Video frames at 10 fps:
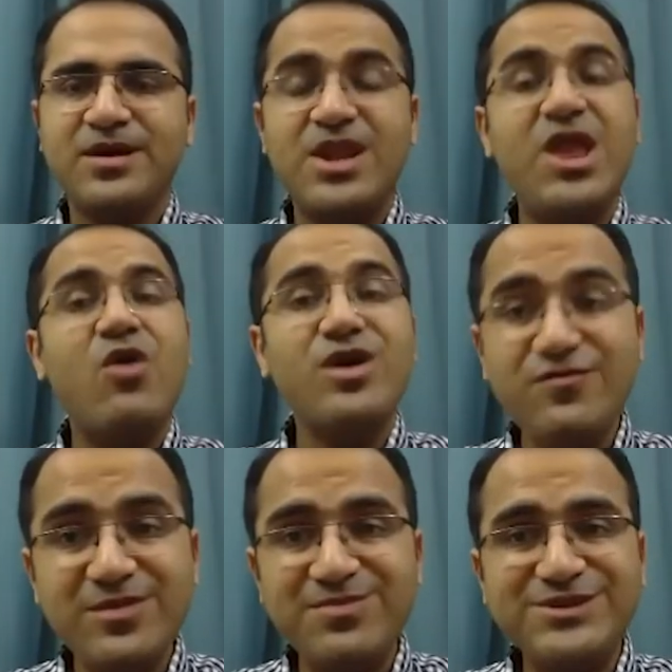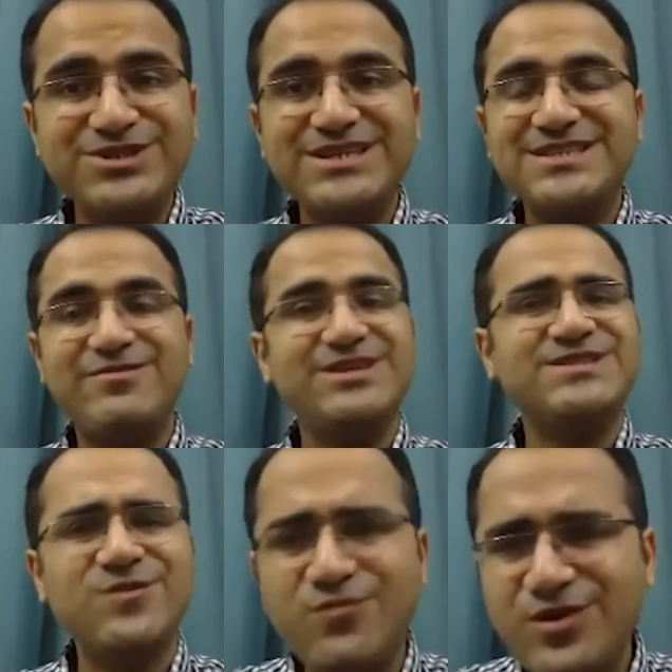Now, if the patient is having
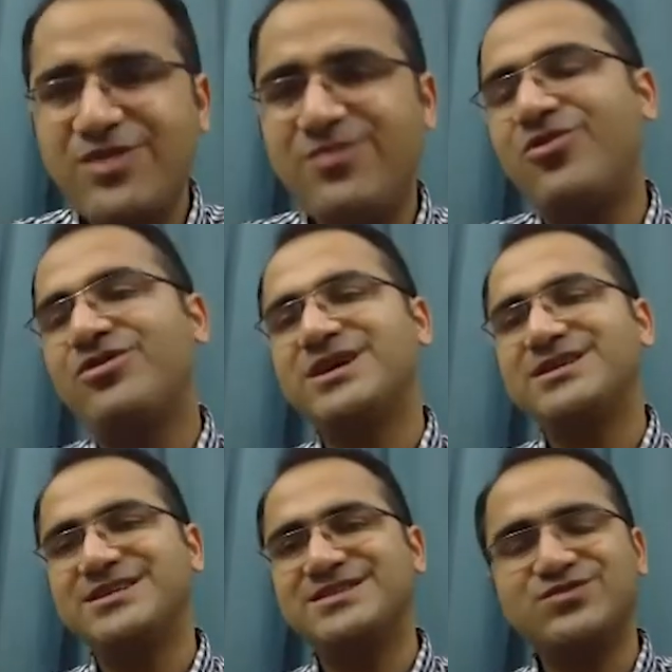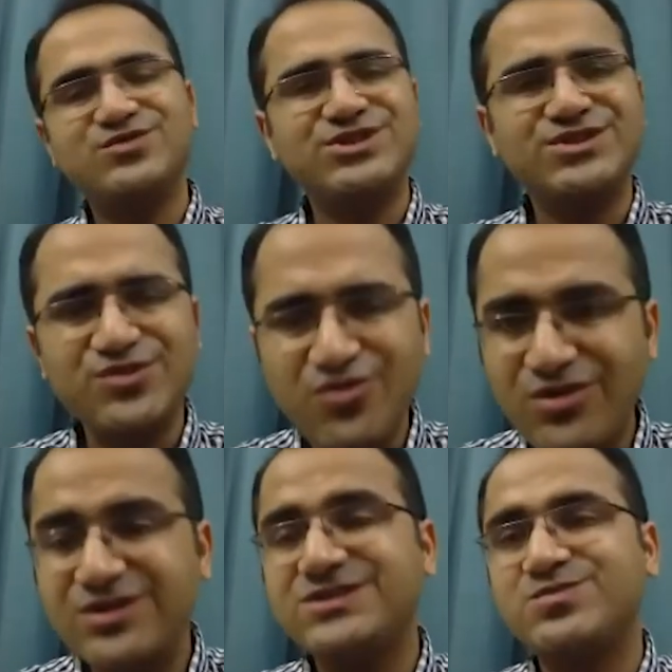severe bronchiectasis, which is
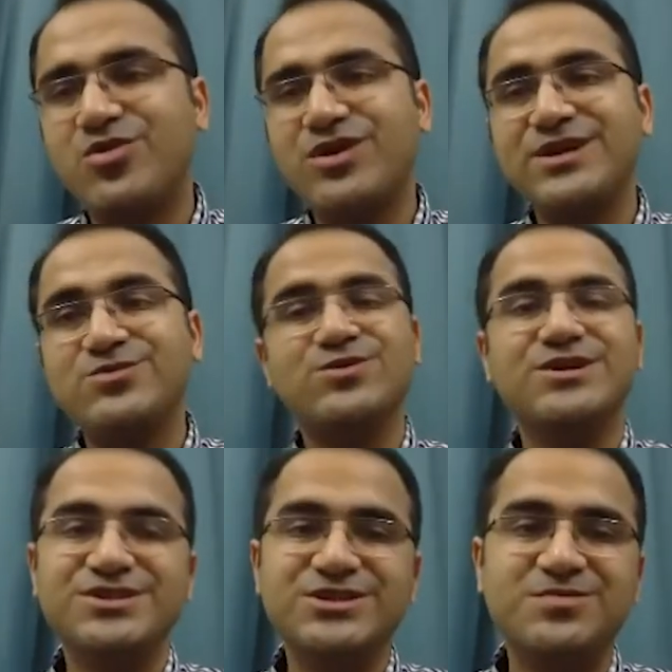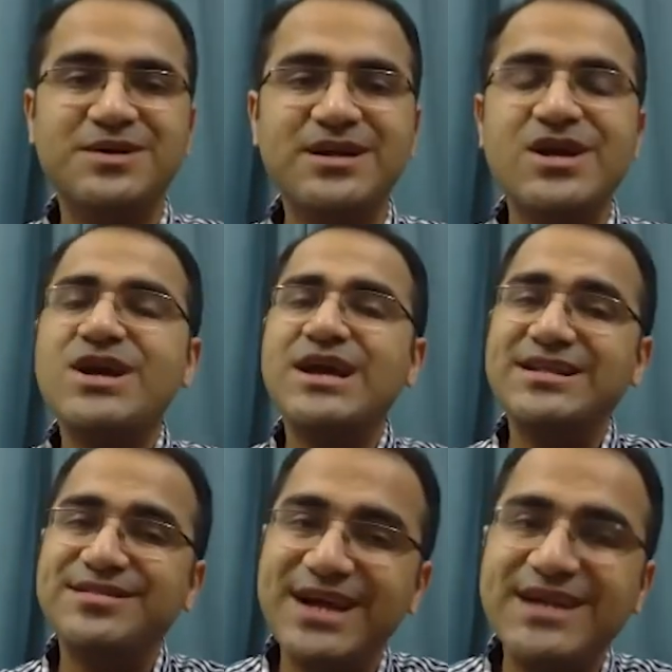not responding to the treatment,
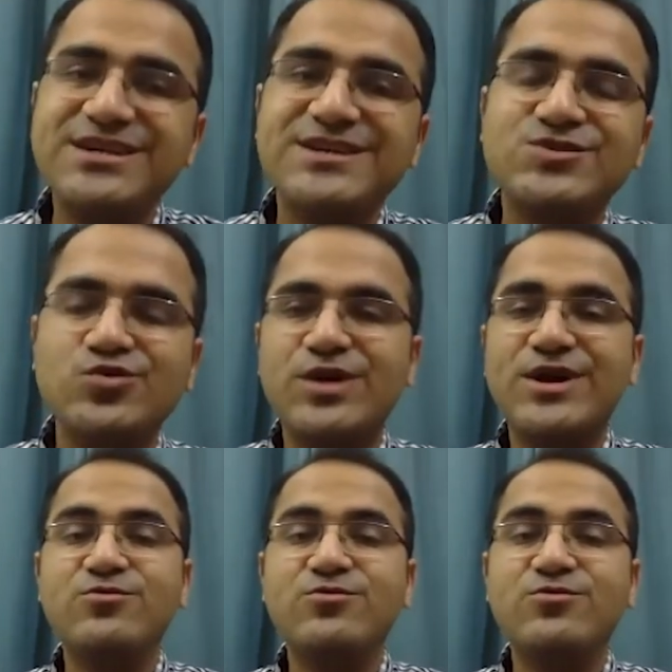in that case, you can